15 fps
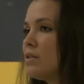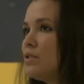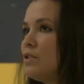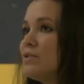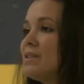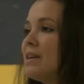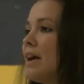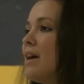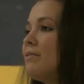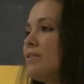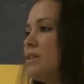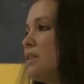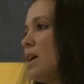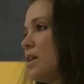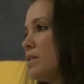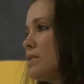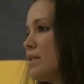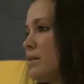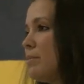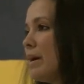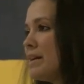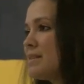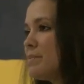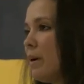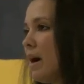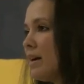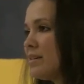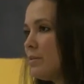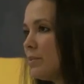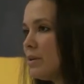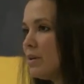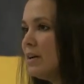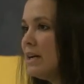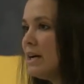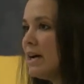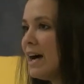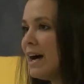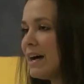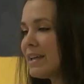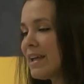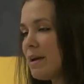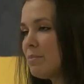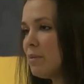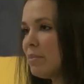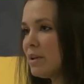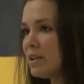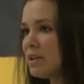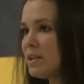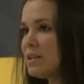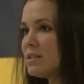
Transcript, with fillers: using every dollar to the best possible uh, capability.